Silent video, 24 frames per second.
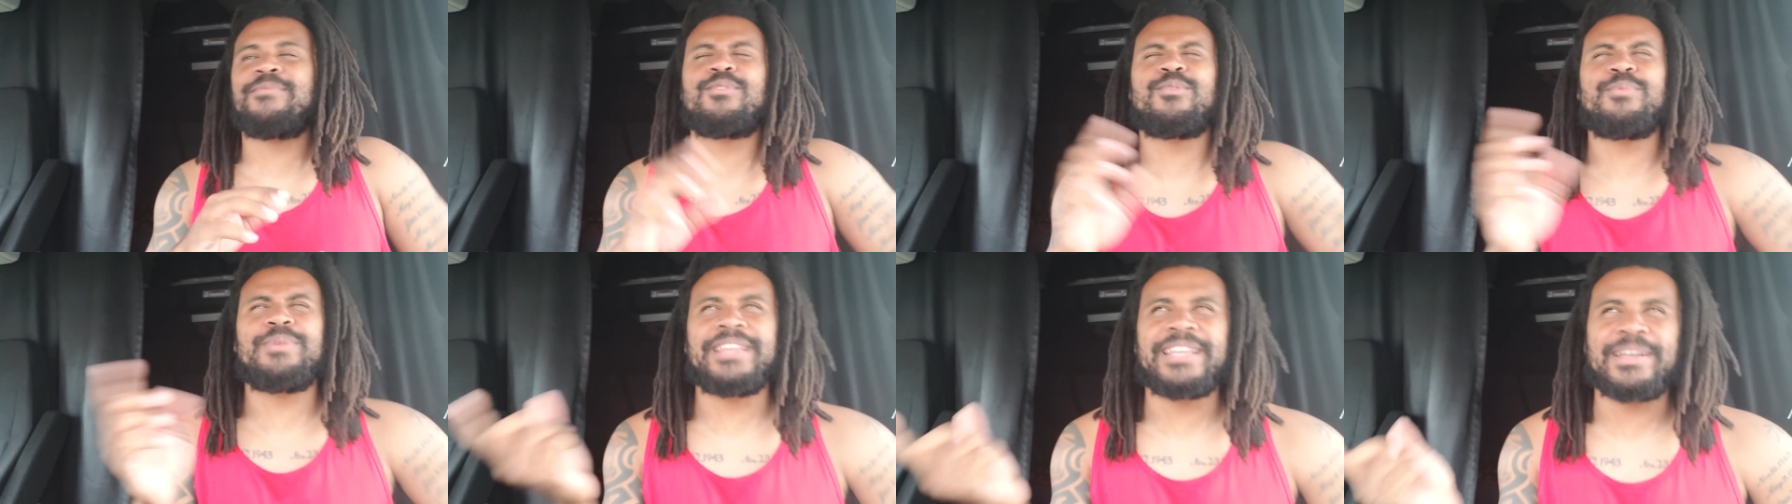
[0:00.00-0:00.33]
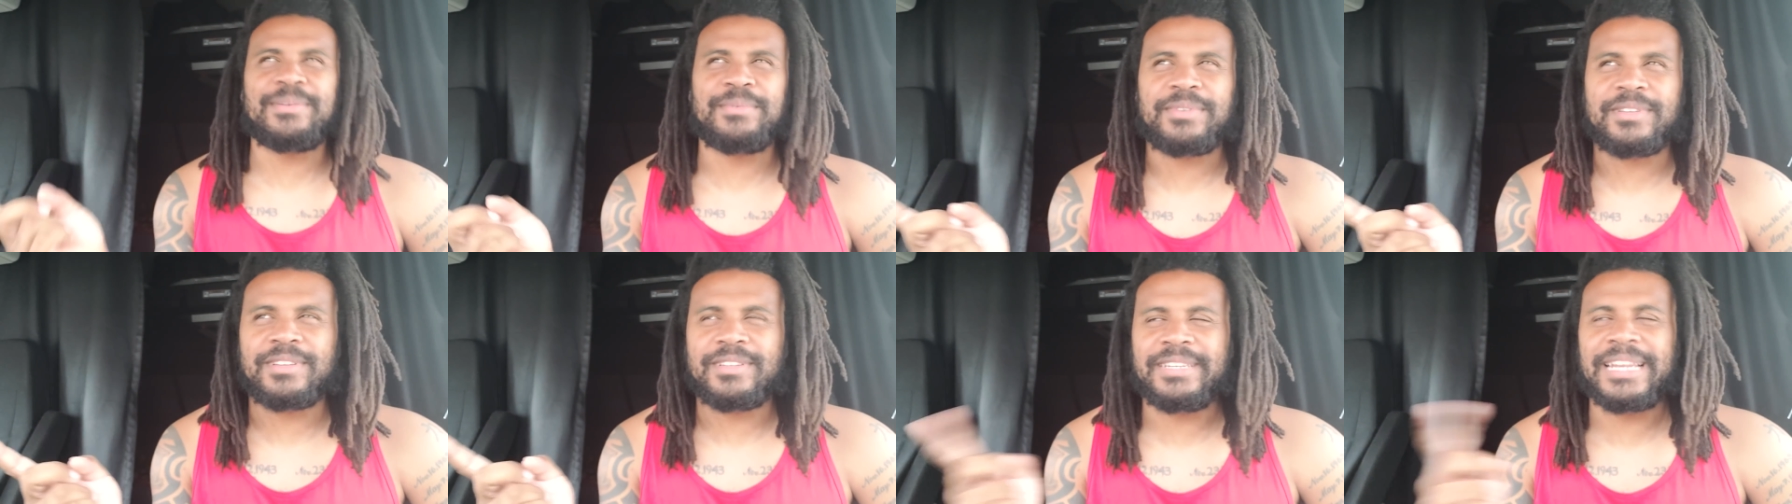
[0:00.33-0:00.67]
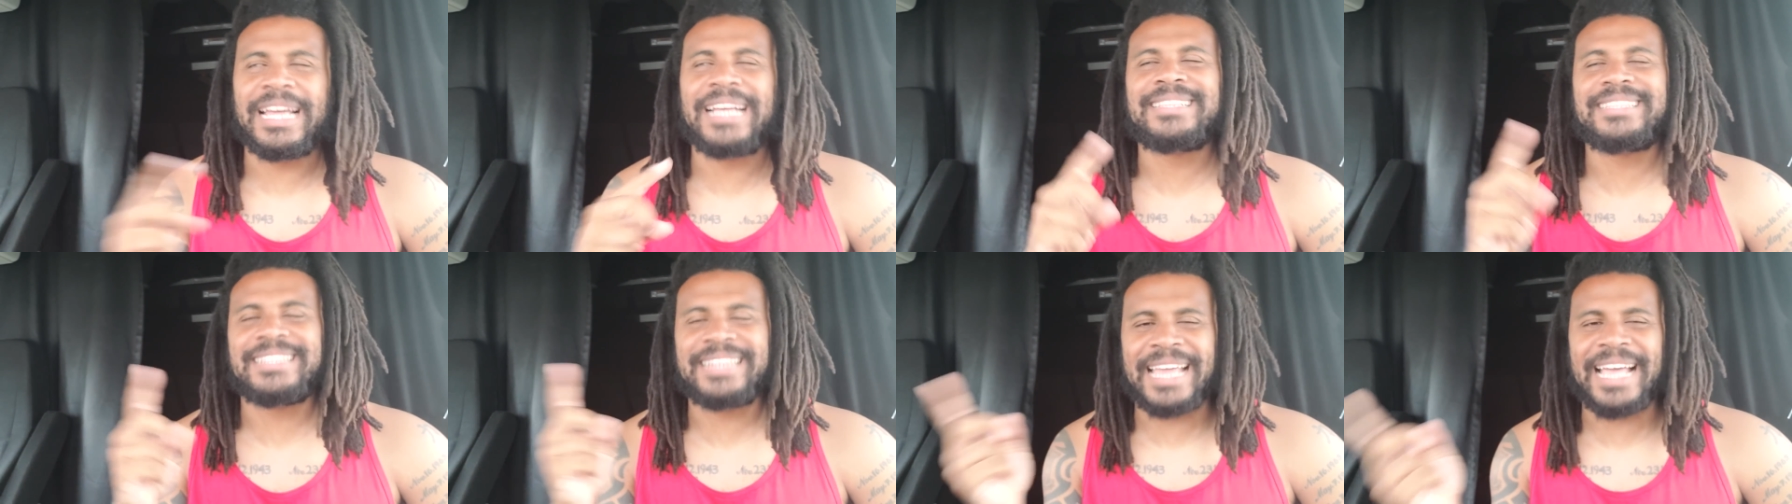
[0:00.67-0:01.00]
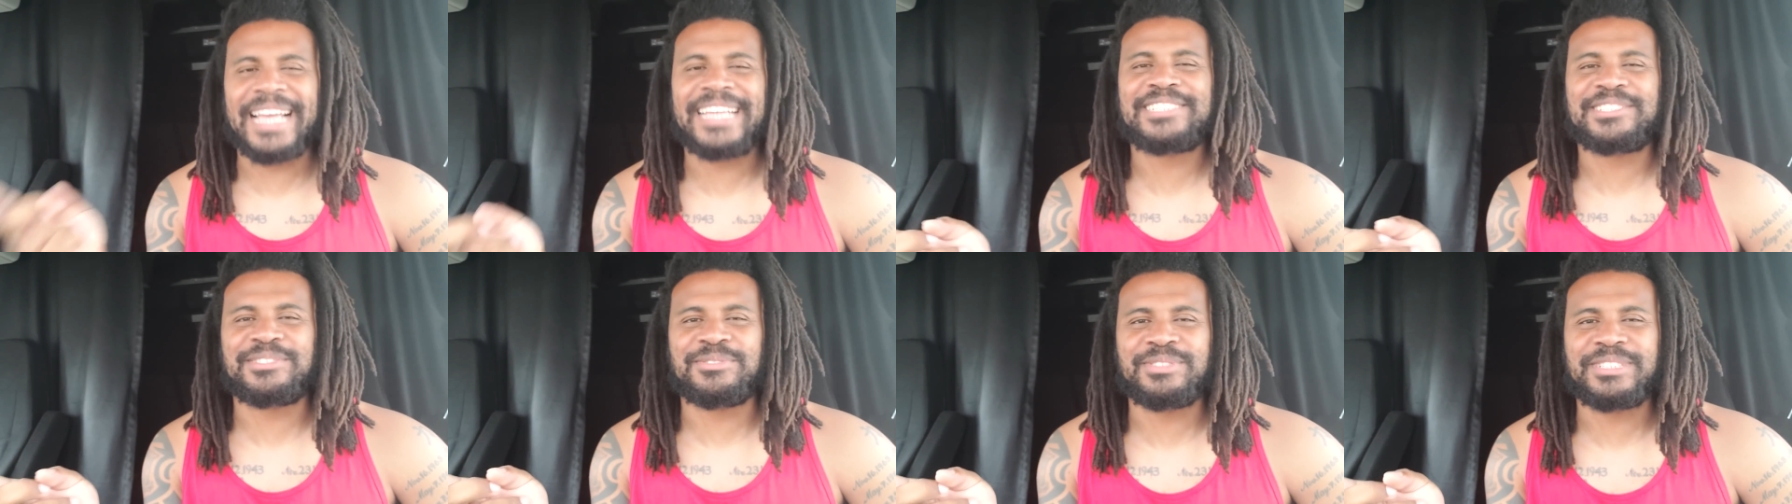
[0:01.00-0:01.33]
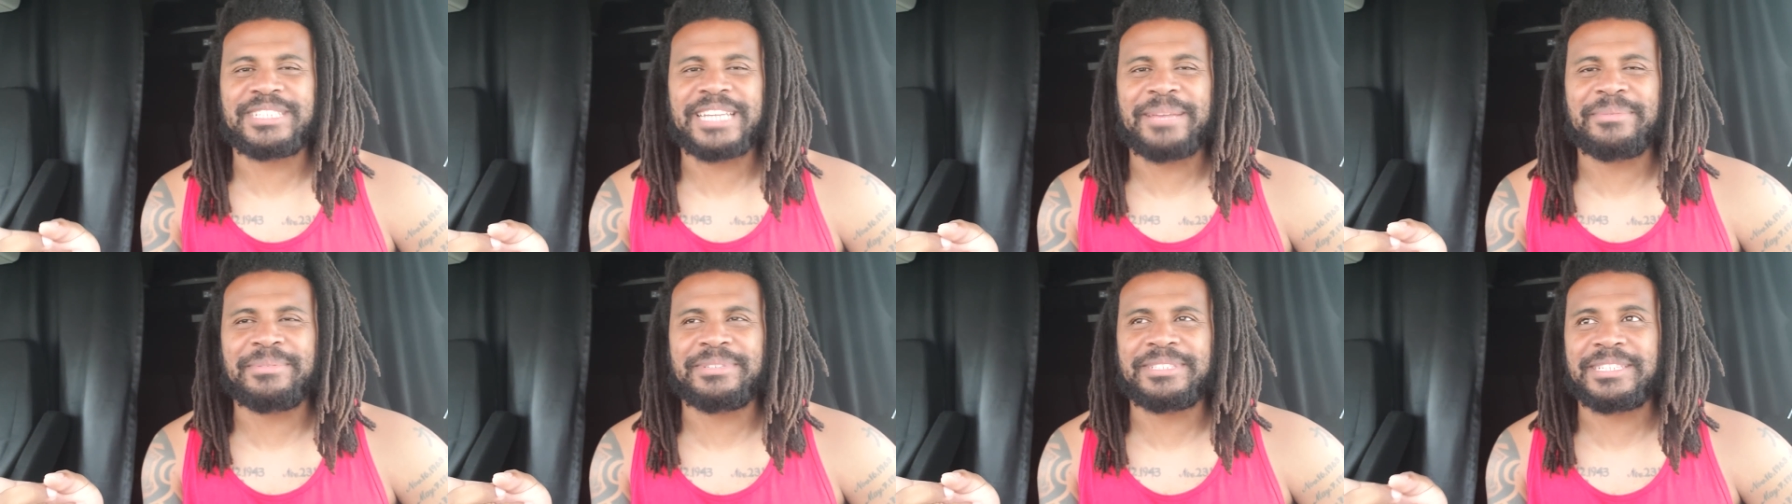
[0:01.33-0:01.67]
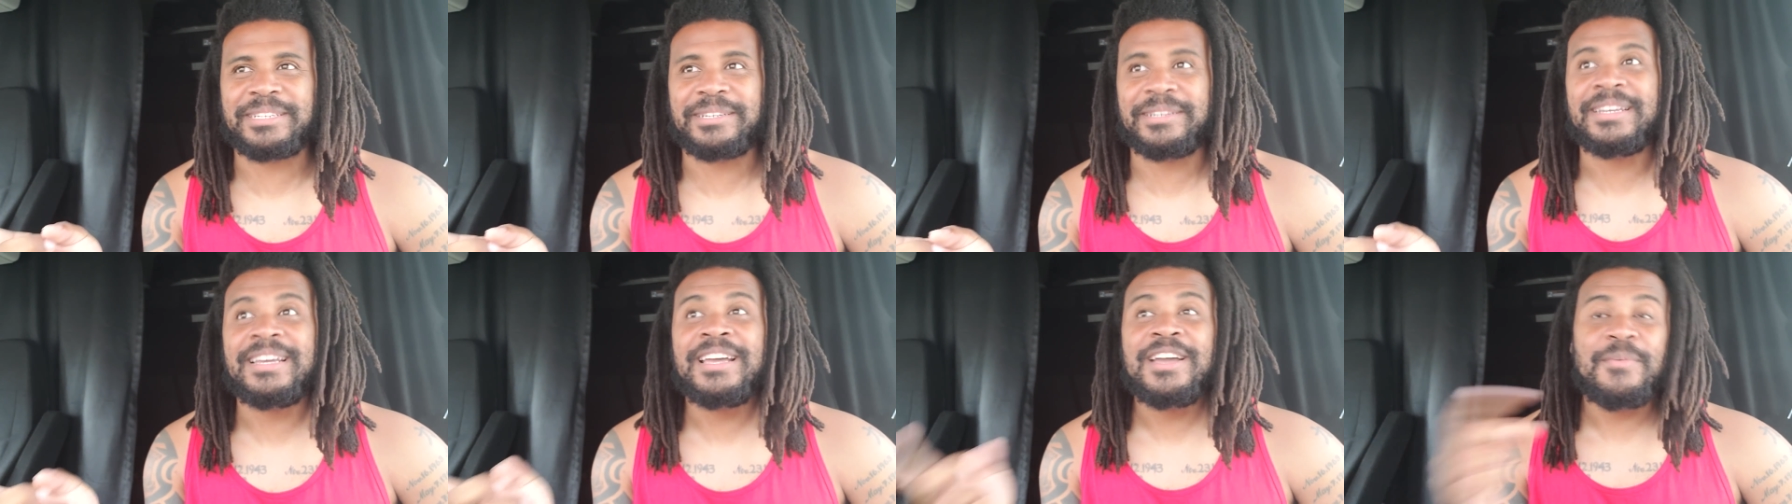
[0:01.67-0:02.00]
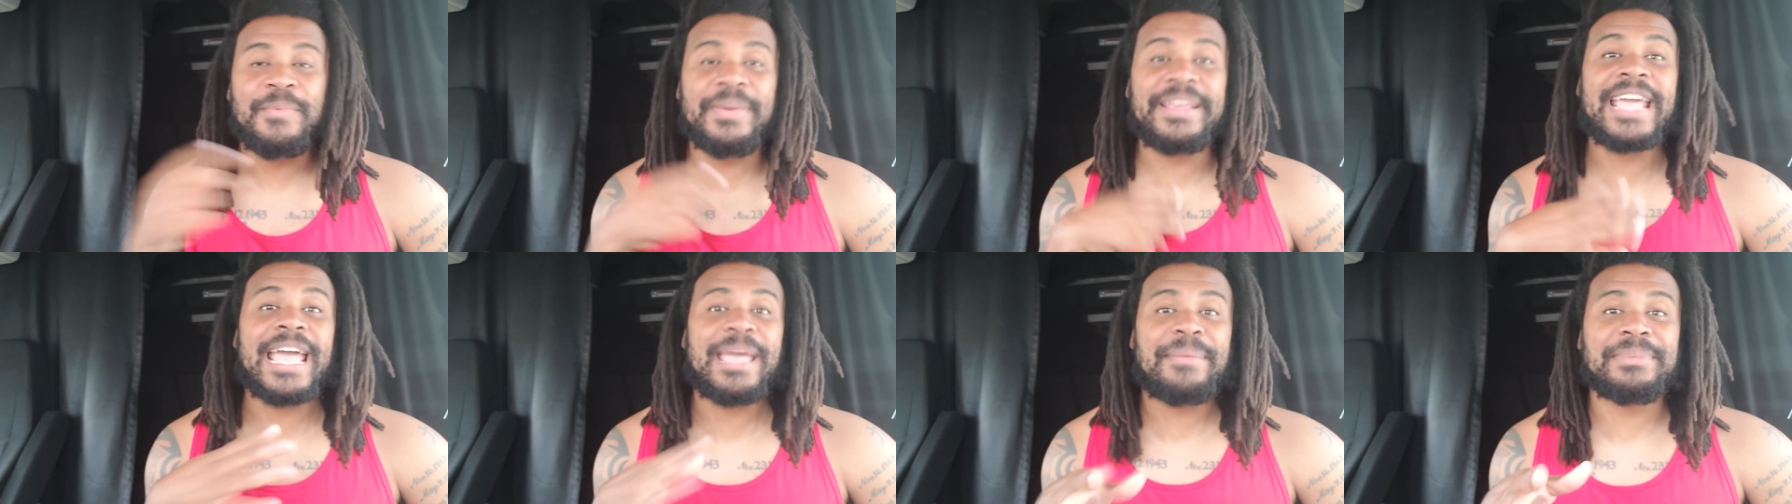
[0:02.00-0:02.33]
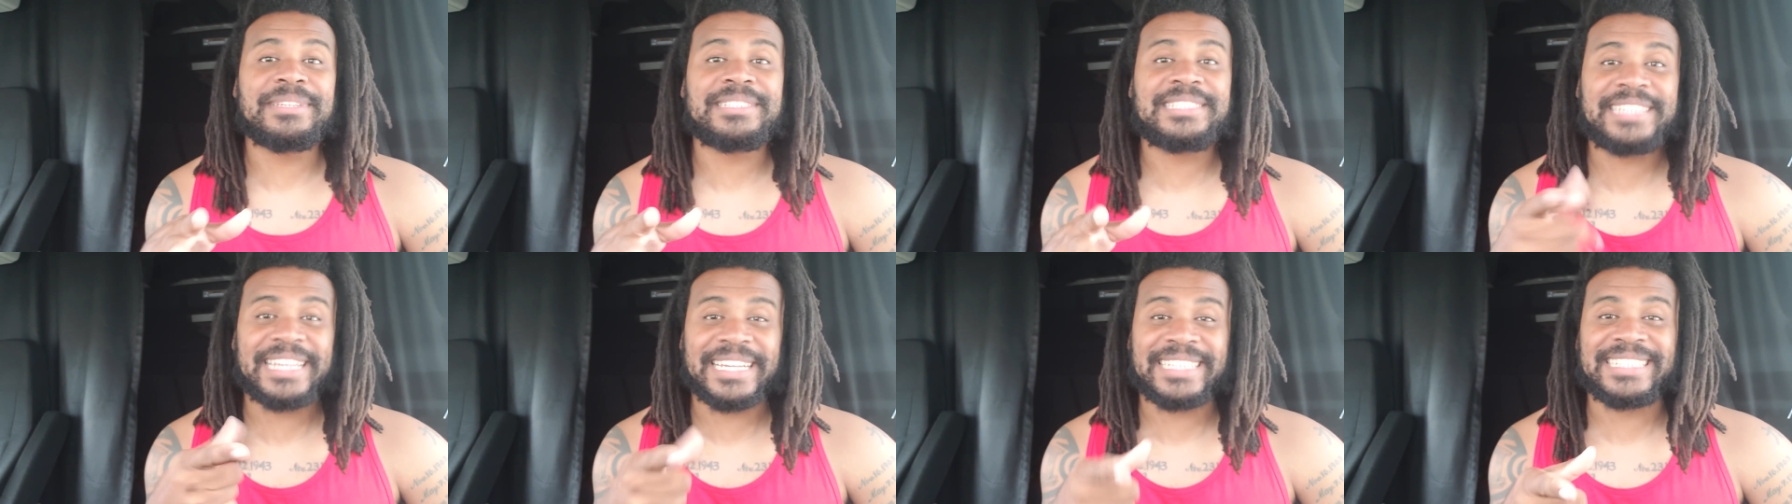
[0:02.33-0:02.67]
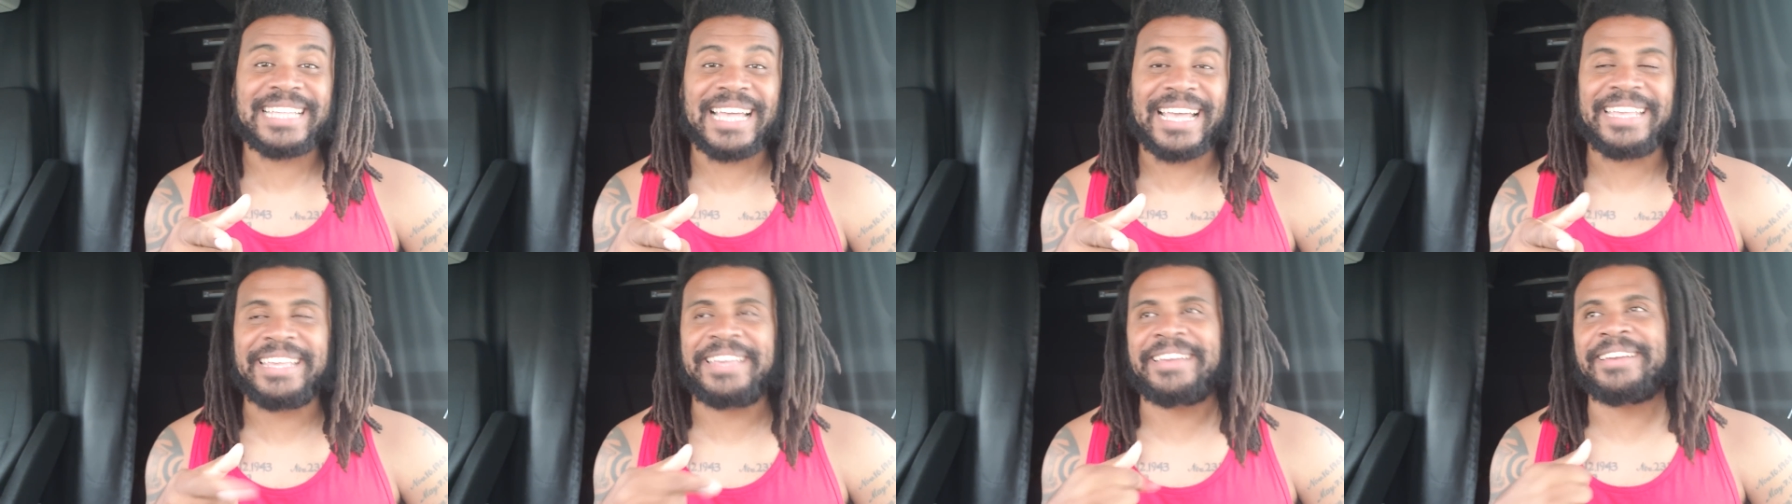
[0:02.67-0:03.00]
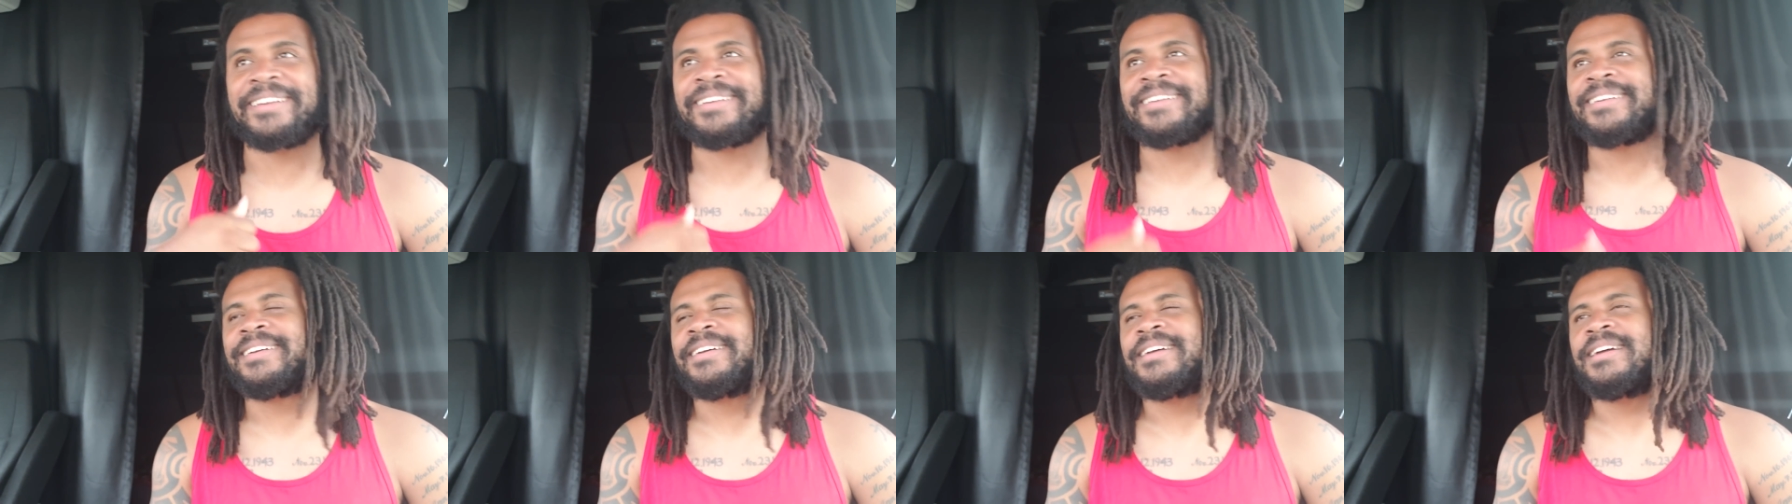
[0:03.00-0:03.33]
Well, we didn't, not the national championship. We came in sixth that year.